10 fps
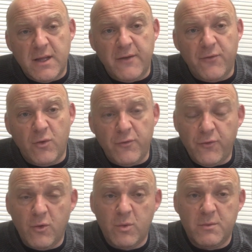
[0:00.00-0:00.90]
Therefore,
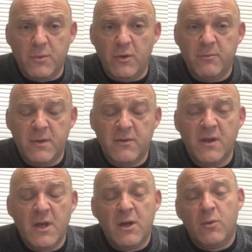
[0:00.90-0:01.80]
forward
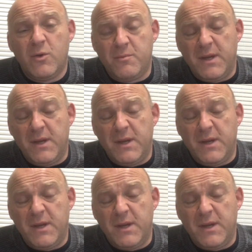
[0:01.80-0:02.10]
movement would